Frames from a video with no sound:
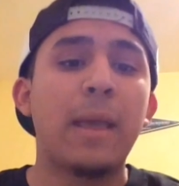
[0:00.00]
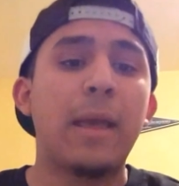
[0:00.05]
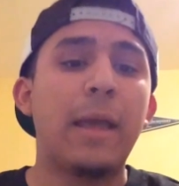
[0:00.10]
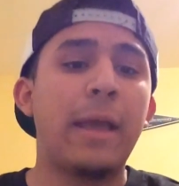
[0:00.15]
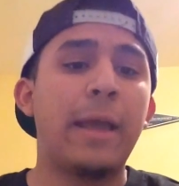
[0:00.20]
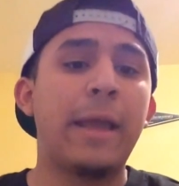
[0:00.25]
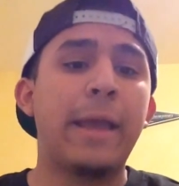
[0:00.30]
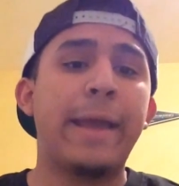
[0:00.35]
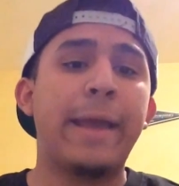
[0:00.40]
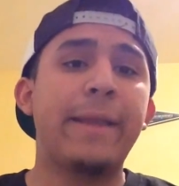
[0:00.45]

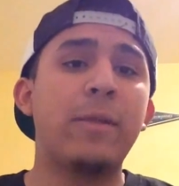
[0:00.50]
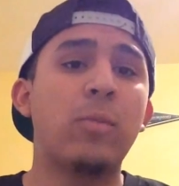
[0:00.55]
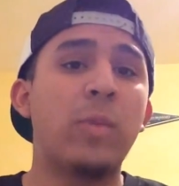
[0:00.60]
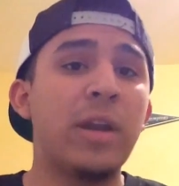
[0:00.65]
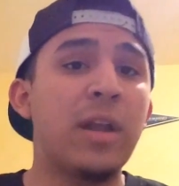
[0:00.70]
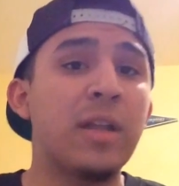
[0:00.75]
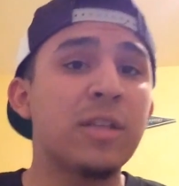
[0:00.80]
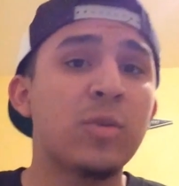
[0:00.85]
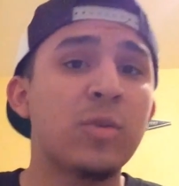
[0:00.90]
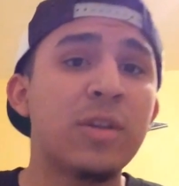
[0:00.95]
and
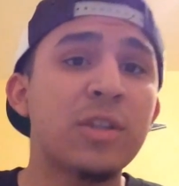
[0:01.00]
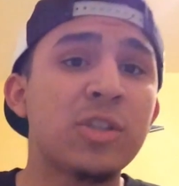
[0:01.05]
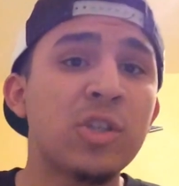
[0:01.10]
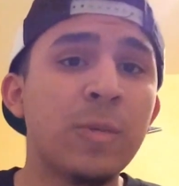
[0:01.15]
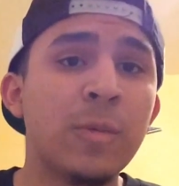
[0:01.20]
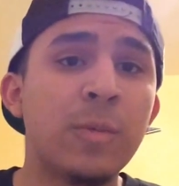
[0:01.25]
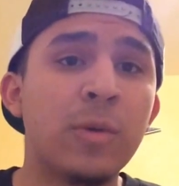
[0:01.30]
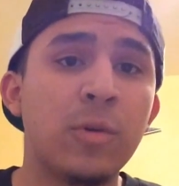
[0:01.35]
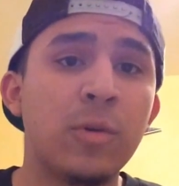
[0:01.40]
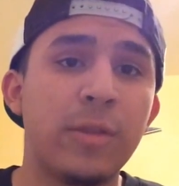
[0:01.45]
went on to win a
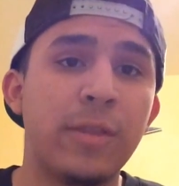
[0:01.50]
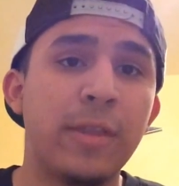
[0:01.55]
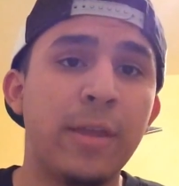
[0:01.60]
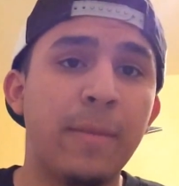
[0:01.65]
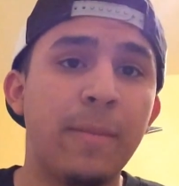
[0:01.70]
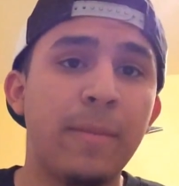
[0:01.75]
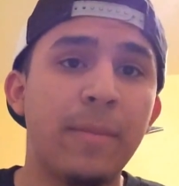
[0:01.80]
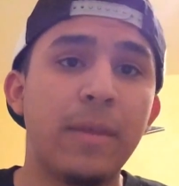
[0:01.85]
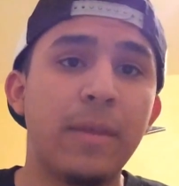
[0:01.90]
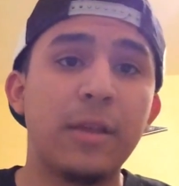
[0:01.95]
Super Bowl with
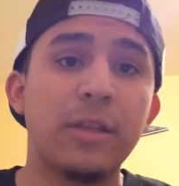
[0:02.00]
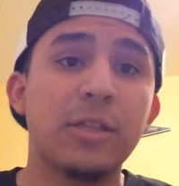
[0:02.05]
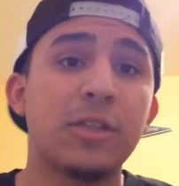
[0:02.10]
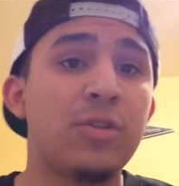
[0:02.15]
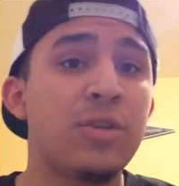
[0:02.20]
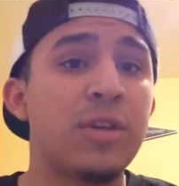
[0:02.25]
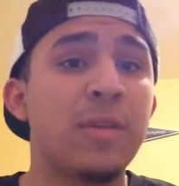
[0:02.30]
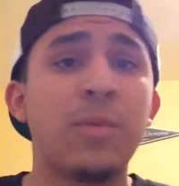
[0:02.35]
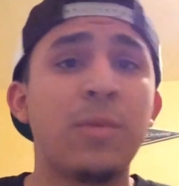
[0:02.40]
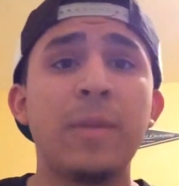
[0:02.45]
them.
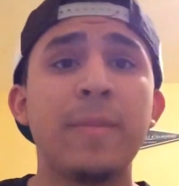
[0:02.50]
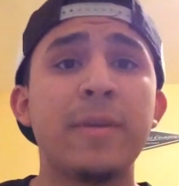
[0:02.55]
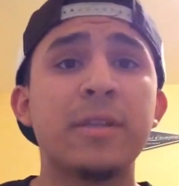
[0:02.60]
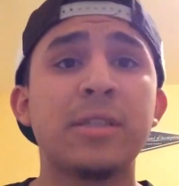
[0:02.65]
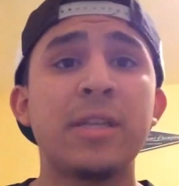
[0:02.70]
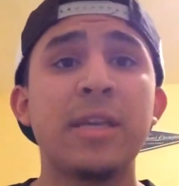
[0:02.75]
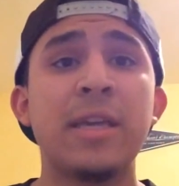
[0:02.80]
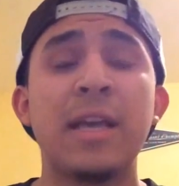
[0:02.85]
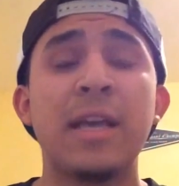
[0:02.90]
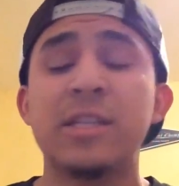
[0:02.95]
So you can pretty much
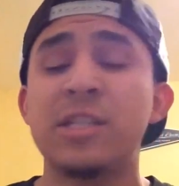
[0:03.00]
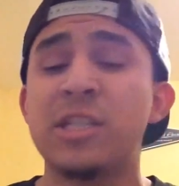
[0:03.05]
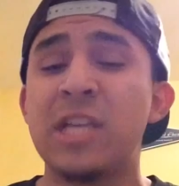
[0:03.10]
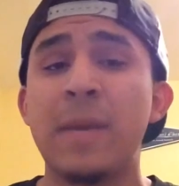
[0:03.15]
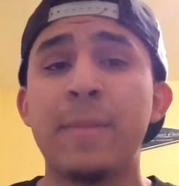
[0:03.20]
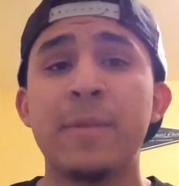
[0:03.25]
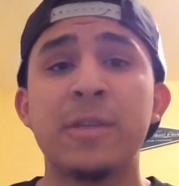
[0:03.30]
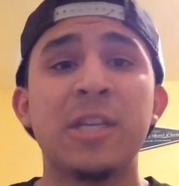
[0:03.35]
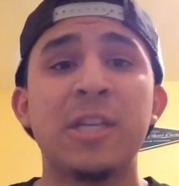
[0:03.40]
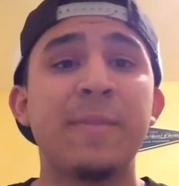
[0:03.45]
say he has
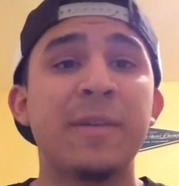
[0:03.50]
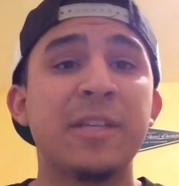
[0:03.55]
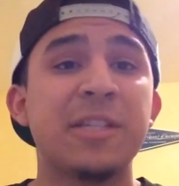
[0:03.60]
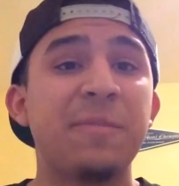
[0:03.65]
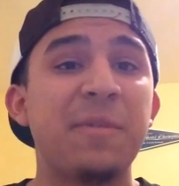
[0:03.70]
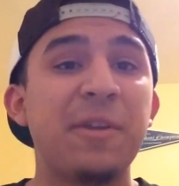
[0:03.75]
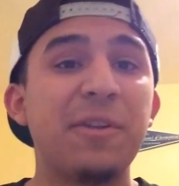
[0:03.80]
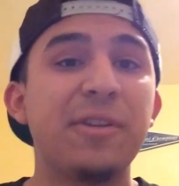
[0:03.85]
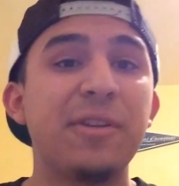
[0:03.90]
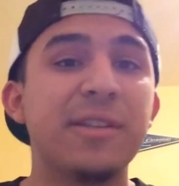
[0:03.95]
championship
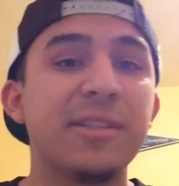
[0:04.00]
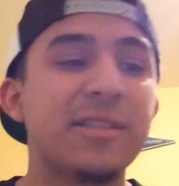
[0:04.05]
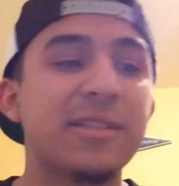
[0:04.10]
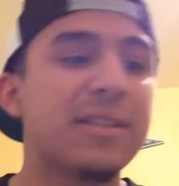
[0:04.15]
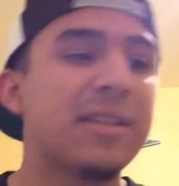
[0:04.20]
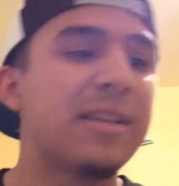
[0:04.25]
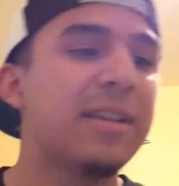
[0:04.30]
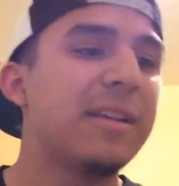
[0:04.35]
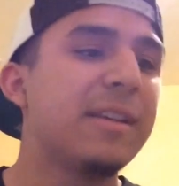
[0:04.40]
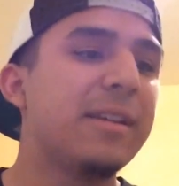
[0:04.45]
experience.
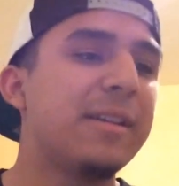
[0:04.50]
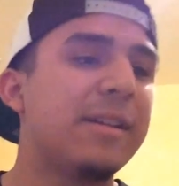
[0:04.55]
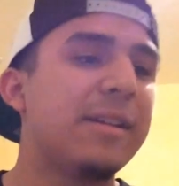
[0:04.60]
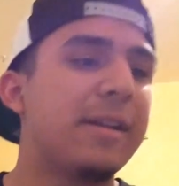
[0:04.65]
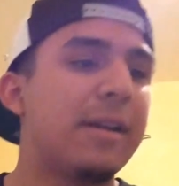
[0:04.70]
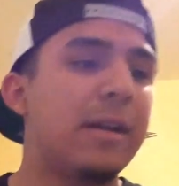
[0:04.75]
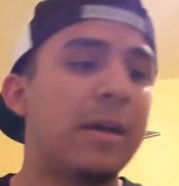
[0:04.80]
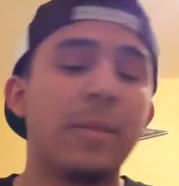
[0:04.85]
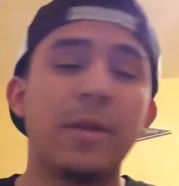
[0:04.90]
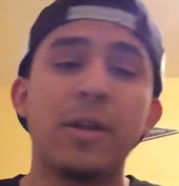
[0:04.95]

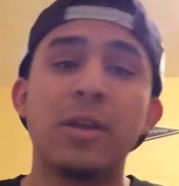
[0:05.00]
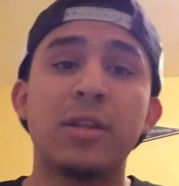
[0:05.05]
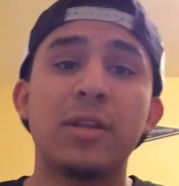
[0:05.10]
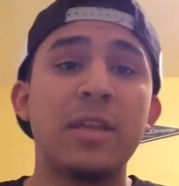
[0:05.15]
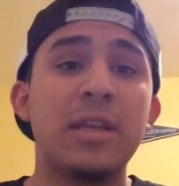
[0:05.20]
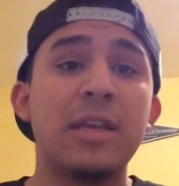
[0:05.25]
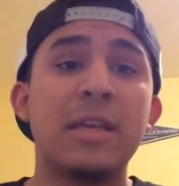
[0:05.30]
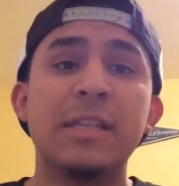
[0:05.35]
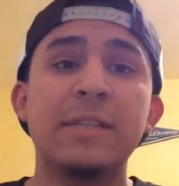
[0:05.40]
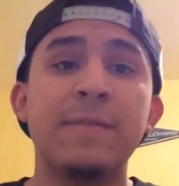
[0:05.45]
Another
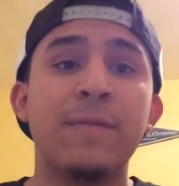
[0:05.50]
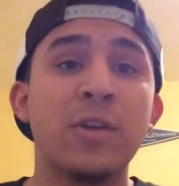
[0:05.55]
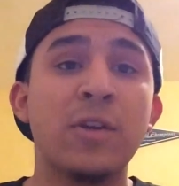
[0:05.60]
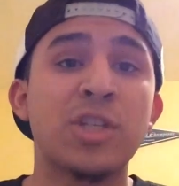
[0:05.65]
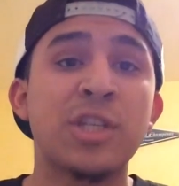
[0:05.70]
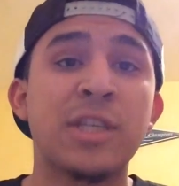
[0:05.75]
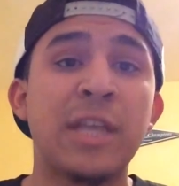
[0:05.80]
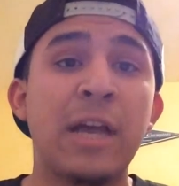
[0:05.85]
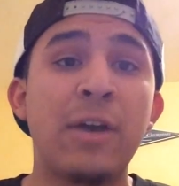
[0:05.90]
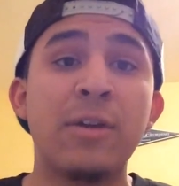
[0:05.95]
thing, he's
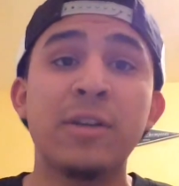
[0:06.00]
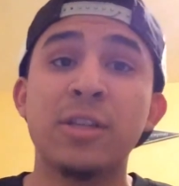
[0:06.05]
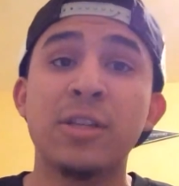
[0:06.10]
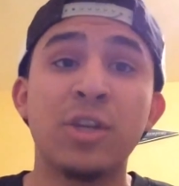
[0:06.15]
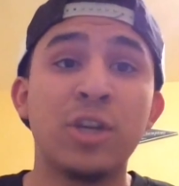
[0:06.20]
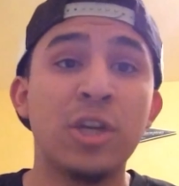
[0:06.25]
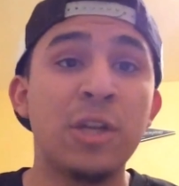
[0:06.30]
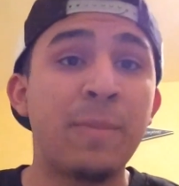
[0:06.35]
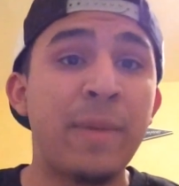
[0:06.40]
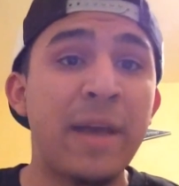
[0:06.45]
versatile. He's a
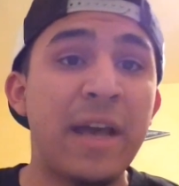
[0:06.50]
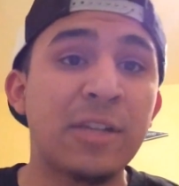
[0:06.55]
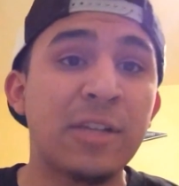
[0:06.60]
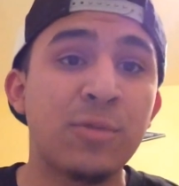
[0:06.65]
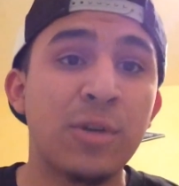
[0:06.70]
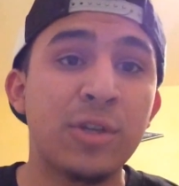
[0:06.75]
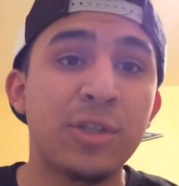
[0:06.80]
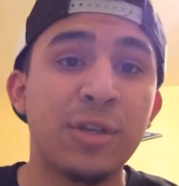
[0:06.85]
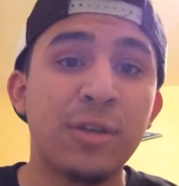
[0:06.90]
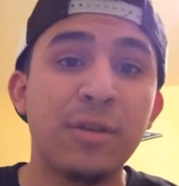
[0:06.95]
good pass
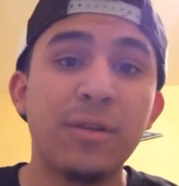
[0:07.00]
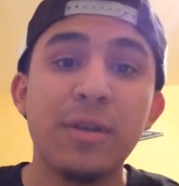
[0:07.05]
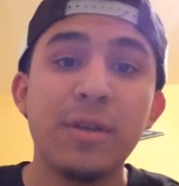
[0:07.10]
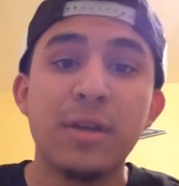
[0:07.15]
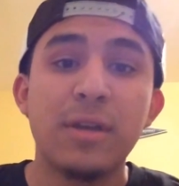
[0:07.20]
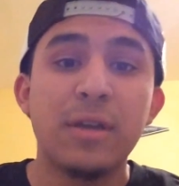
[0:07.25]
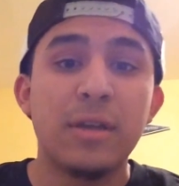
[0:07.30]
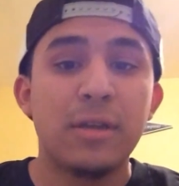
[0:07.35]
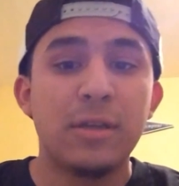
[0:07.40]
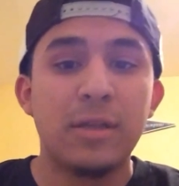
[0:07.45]
rusher.
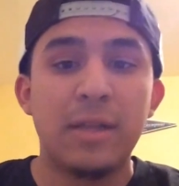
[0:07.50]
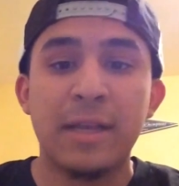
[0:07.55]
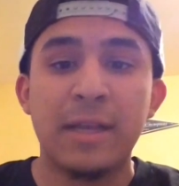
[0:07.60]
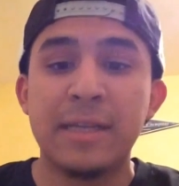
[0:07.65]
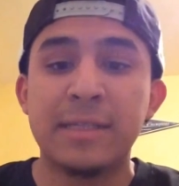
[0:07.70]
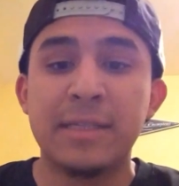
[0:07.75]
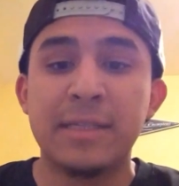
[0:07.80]
Like I